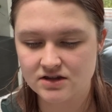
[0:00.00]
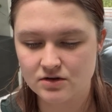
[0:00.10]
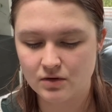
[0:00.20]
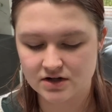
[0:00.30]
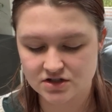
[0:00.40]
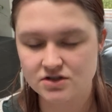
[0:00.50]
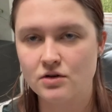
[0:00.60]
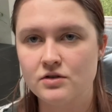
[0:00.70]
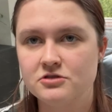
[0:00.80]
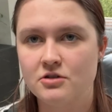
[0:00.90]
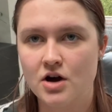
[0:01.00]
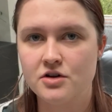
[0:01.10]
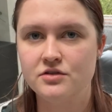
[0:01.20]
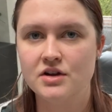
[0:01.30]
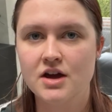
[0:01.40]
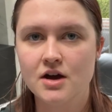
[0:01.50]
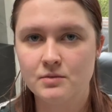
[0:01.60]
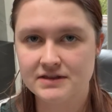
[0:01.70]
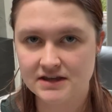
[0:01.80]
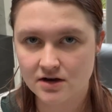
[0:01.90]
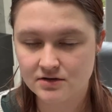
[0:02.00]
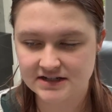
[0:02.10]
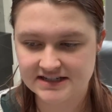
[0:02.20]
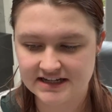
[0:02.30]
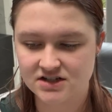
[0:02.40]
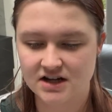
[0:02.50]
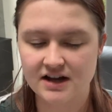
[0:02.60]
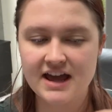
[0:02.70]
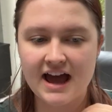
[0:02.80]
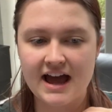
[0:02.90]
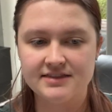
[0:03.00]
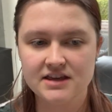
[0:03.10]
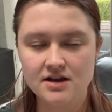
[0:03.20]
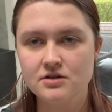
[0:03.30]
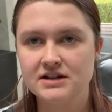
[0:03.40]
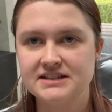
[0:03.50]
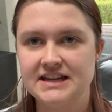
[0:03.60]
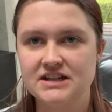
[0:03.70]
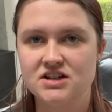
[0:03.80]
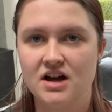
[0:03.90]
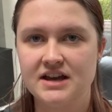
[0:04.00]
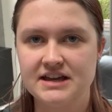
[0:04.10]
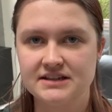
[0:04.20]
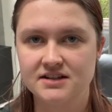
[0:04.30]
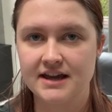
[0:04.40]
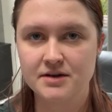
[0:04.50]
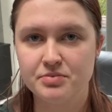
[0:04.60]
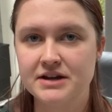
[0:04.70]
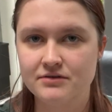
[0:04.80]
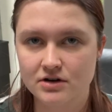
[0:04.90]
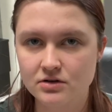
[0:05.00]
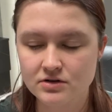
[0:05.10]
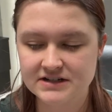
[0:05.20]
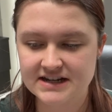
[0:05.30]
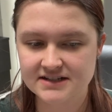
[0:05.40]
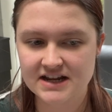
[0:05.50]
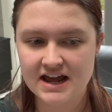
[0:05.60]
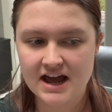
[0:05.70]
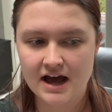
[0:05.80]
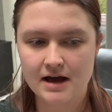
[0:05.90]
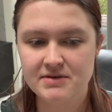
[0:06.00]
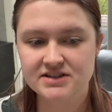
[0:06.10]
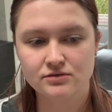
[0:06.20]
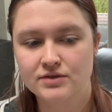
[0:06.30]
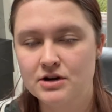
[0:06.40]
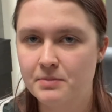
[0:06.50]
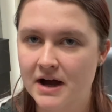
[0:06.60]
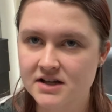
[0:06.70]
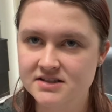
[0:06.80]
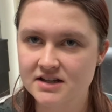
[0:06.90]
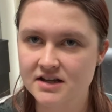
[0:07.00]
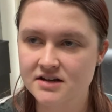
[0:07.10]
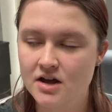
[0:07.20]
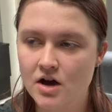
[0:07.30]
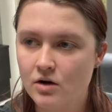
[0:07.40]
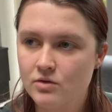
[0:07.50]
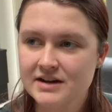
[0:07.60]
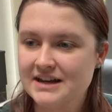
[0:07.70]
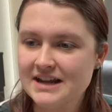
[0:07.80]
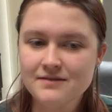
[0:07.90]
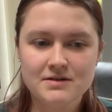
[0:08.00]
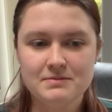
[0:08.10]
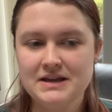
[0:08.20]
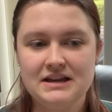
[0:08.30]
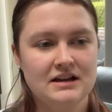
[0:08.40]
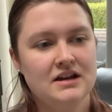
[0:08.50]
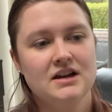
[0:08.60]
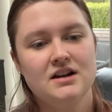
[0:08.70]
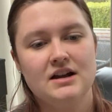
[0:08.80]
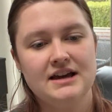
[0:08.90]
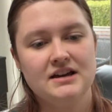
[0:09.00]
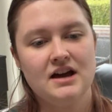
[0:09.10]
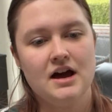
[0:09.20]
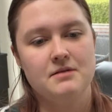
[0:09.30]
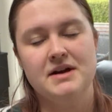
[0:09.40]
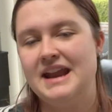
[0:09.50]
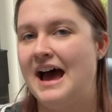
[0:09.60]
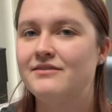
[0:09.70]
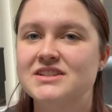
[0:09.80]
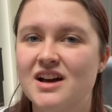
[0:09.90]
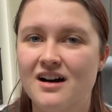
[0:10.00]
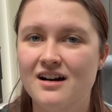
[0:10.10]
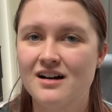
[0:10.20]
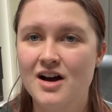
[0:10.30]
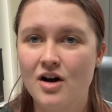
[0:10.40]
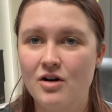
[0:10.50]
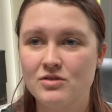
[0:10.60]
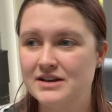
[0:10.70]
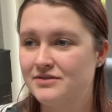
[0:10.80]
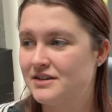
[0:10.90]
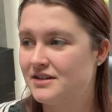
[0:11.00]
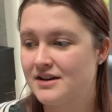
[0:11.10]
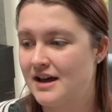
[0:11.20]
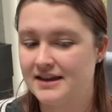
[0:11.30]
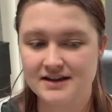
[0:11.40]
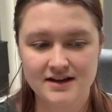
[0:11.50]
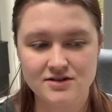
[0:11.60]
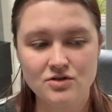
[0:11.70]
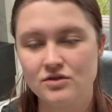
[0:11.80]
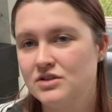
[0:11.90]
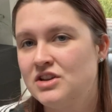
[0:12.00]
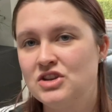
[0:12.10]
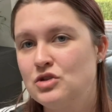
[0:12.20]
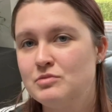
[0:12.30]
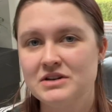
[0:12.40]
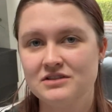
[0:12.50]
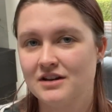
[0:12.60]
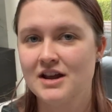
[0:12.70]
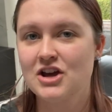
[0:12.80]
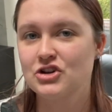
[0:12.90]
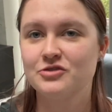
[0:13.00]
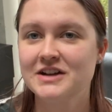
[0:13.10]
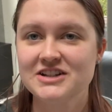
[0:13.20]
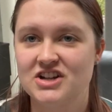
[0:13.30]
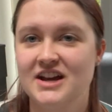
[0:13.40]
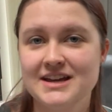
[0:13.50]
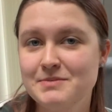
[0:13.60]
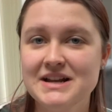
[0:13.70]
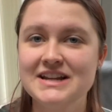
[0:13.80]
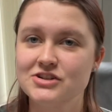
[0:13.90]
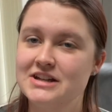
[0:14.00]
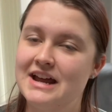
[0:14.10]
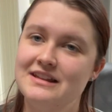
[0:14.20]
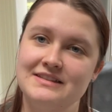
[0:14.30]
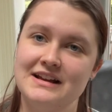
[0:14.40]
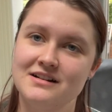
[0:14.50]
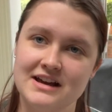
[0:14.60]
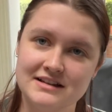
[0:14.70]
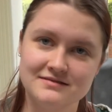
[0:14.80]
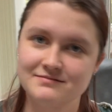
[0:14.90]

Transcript: you are just on your own with a yoga teacher, and the yoga teacher is like pre-recorded, it's a real person, or it could even be like an avatar, or even like a non-human creature. It could be literally anything. Like,